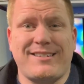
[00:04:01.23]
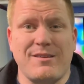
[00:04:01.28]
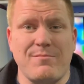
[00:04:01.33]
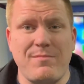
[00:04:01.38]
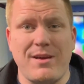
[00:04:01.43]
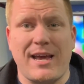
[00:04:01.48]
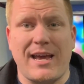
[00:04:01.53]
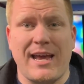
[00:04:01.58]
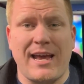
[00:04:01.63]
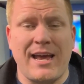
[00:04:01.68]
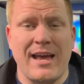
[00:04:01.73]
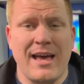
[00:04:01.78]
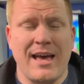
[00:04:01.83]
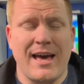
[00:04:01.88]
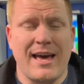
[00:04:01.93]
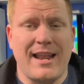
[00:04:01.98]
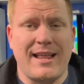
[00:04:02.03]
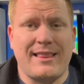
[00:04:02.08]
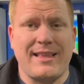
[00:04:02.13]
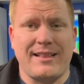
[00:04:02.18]
to me,
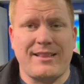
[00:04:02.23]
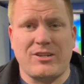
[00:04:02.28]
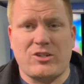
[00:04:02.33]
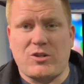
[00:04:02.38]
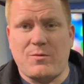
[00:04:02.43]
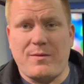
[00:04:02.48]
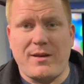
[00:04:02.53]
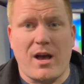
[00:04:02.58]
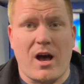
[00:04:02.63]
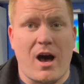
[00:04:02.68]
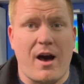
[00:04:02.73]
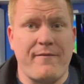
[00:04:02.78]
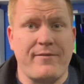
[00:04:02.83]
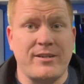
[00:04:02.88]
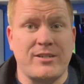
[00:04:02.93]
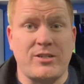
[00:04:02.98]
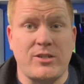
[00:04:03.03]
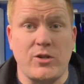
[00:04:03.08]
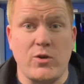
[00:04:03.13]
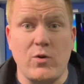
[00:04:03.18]
and I think this should be
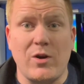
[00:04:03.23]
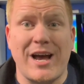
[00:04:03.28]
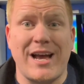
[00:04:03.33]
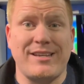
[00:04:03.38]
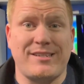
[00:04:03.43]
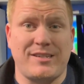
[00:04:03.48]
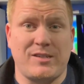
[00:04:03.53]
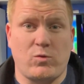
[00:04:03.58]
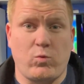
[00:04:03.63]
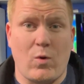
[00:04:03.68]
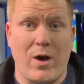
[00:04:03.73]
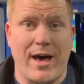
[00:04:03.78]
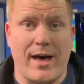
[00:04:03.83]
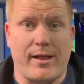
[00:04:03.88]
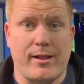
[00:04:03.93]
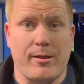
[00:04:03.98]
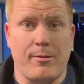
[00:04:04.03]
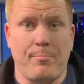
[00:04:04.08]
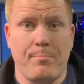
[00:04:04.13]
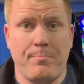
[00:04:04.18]
obvious to you guys as
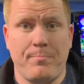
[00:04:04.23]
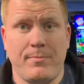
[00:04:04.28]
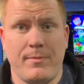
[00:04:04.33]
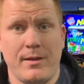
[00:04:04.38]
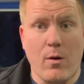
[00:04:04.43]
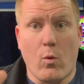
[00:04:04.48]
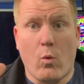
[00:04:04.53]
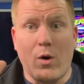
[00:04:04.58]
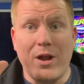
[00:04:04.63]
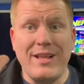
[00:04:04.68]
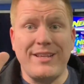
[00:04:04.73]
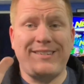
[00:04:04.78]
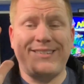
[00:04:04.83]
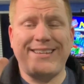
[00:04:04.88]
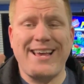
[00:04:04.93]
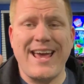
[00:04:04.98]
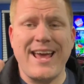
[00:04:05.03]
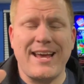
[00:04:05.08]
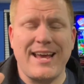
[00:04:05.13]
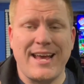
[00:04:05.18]
well. What it's
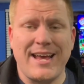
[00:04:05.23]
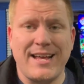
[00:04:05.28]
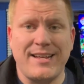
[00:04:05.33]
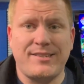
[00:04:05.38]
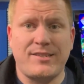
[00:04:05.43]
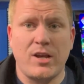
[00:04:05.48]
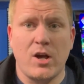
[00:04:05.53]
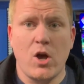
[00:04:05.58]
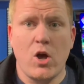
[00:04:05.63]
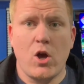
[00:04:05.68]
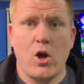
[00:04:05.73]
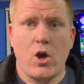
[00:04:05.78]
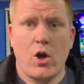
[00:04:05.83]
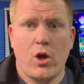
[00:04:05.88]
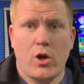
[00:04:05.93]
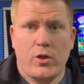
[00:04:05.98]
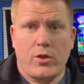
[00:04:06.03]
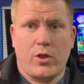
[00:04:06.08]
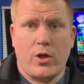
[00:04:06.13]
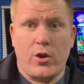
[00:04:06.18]
saying is
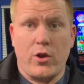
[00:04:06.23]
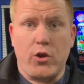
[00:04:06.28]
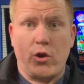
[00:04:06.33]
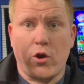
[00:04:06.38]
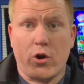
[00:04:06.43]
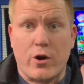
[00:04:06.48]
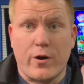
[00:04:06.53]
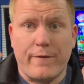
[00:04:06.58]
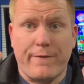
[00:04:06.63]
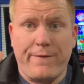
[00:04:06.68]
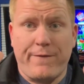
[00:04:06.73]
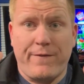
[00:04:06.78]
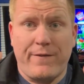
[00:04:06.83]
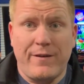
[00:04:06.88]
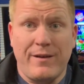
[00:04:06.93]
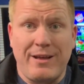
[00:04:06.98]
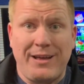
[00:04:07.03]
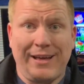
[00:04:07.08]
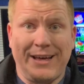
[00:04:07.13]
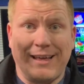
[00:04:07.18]
the Nerf
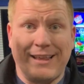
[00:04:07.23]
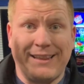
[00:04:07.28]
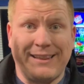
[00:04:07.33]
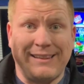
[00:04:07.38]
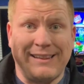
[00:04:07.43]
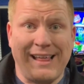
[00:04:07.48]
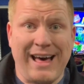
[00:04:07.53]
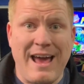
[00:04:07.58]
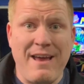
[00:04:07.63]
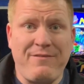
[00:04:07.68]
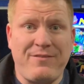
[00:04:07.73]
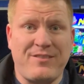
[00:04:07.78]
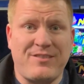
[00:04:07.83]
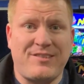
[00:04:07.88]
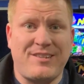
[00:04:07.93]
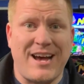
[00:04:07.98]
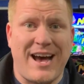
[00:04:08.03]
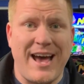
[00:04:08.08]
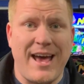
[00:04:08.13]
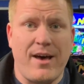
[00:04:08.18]

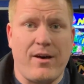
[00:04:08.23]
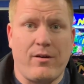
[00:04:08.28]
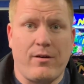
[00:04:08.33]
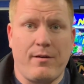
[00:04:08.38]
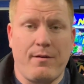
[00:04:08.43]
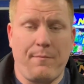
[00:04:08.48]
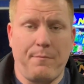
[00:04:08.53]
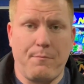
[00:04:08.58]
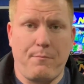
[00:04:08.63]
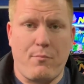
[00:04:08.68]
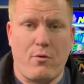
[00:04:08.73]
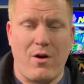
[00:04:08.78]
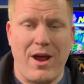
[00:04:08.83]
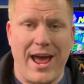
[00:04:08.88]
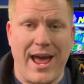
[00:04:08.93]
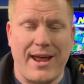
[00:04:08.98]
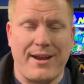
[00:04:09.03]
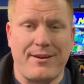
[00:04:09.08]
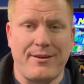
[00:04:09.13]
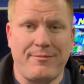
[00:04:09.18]
lifestyle
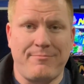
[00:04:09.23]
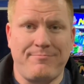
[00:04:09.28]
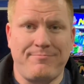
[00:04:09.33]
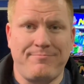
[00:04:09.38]
brand.